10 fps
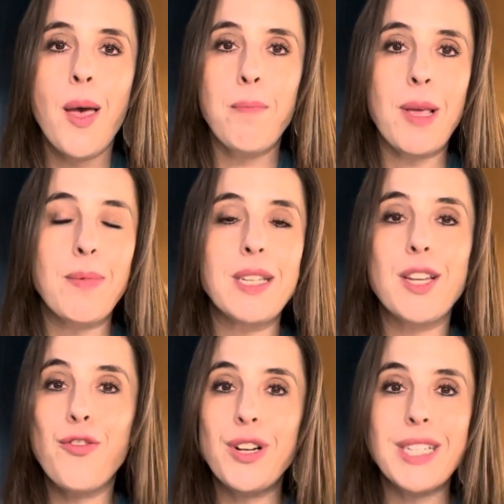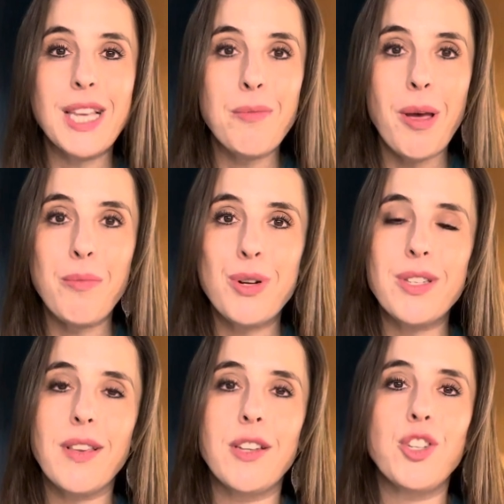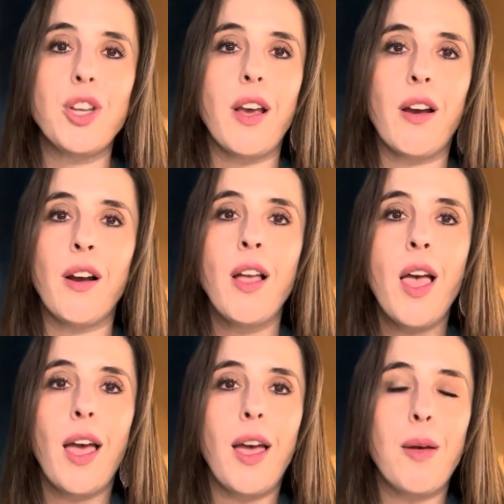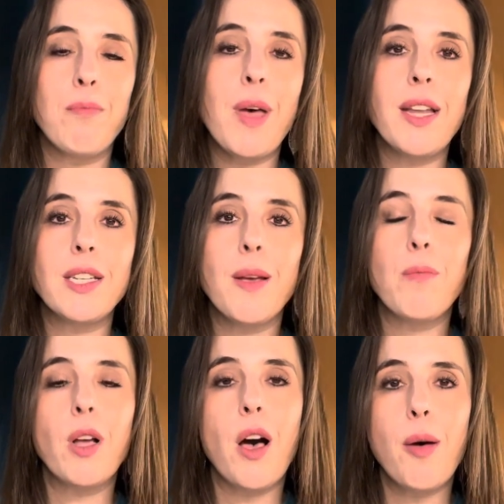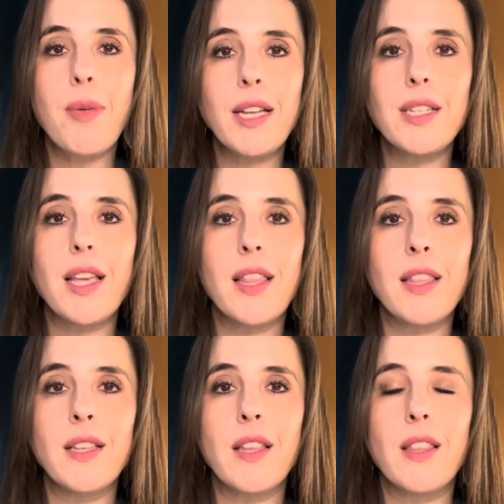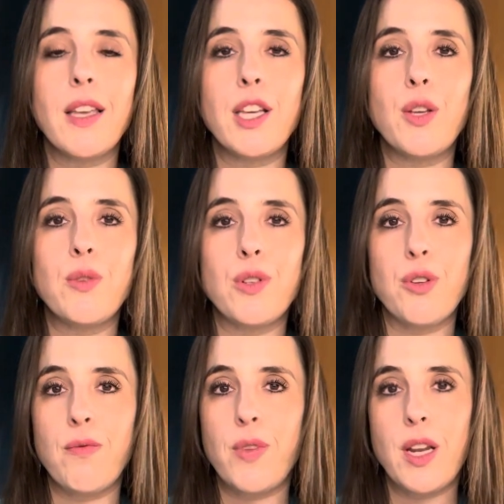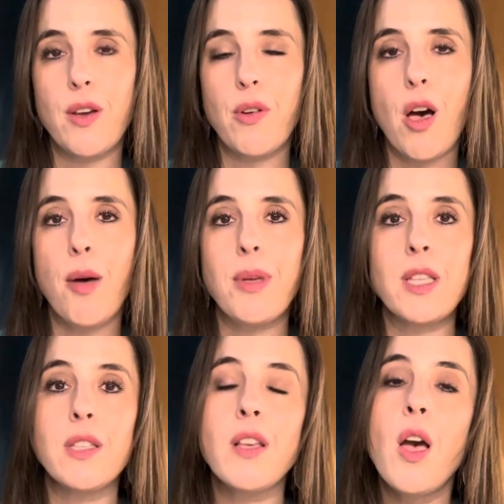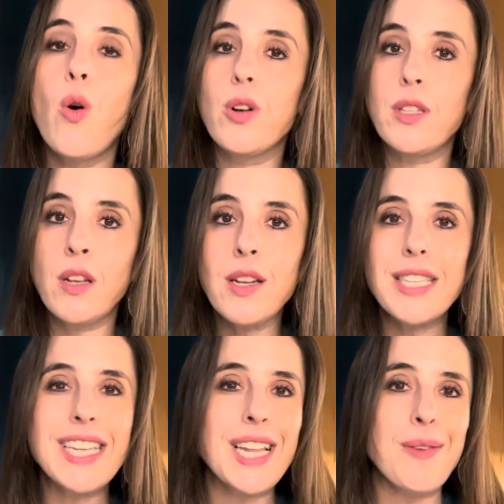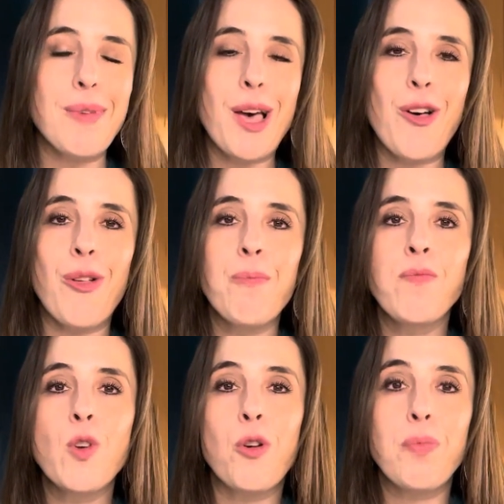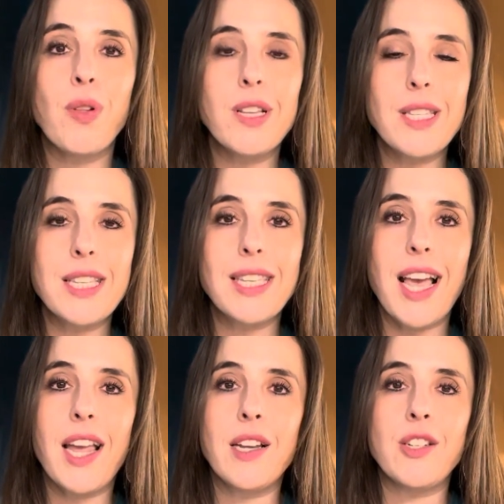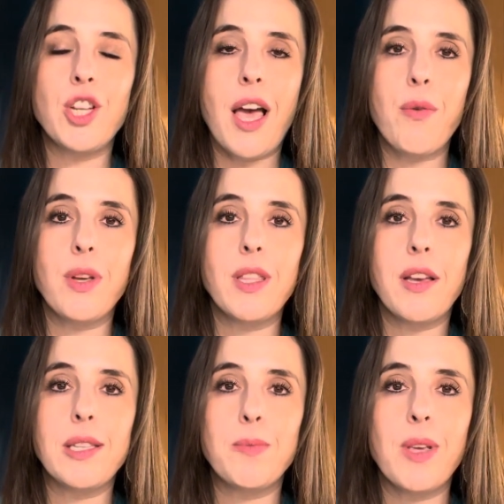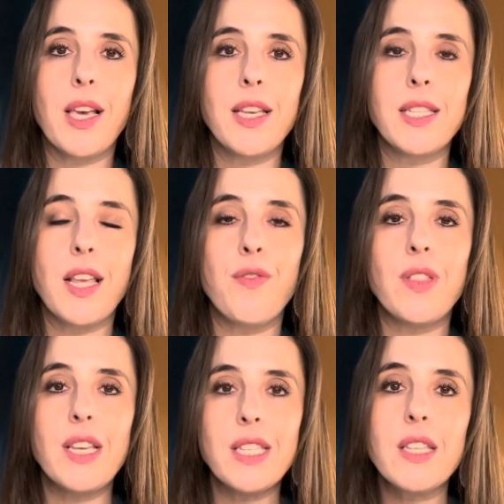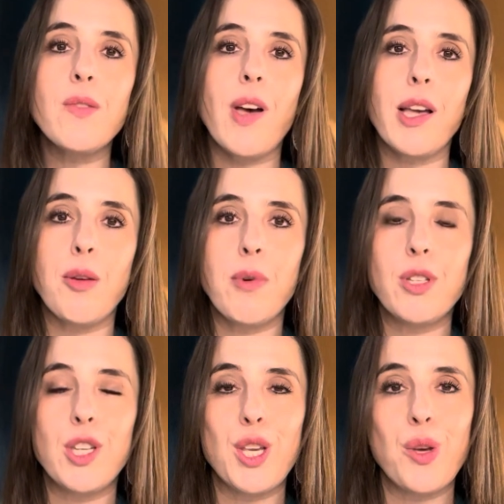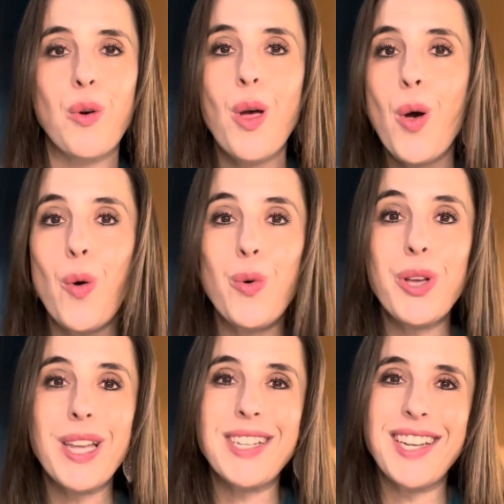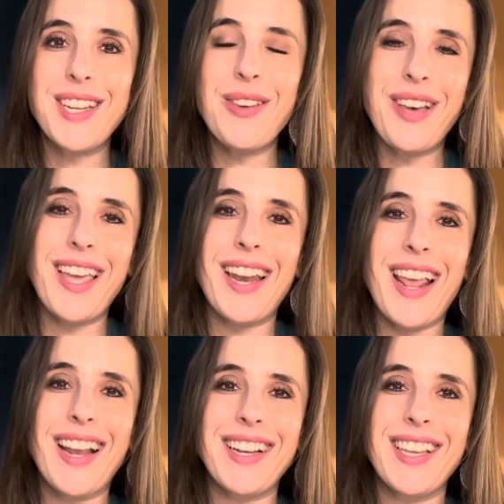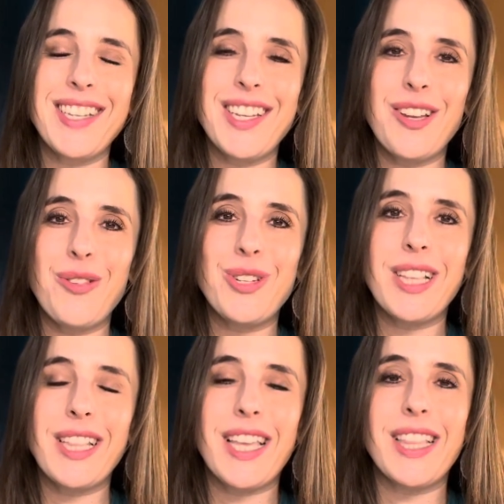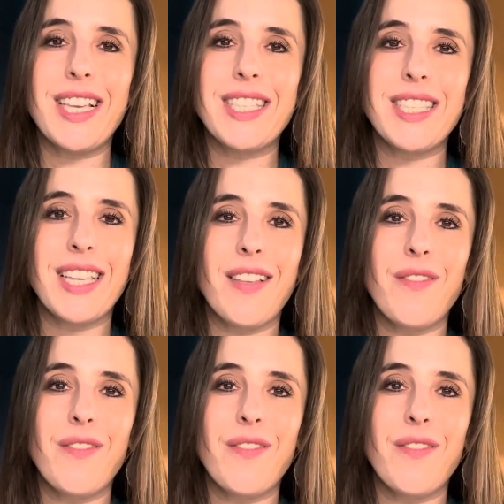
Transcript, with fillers: Maybe different team members can share, um, but comment in the YouTube video comments or send us an email or pull us aside and chat with us because if this is valuable to you, we'll continue it and continue to let these